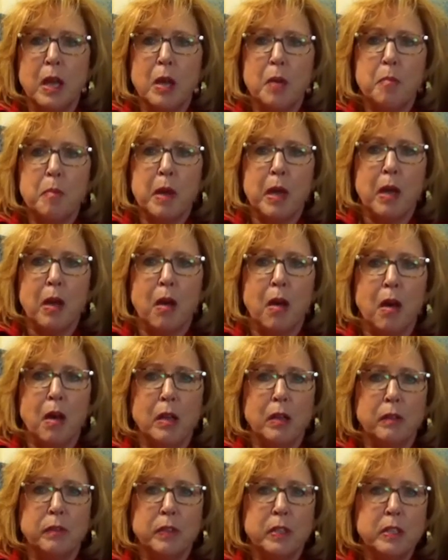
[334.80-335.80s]
by all
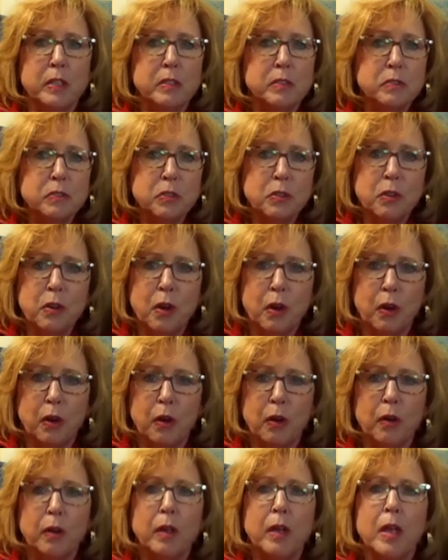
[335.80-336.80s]
of his or
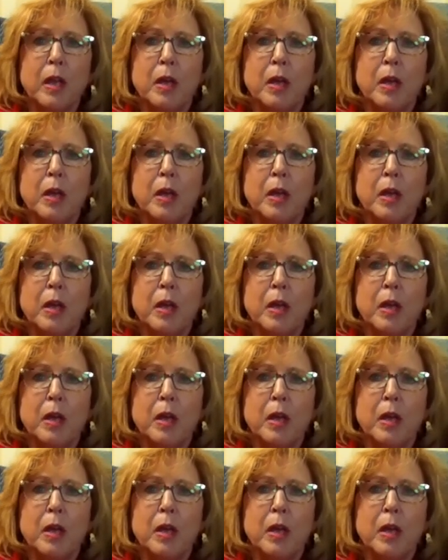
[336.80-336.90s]
her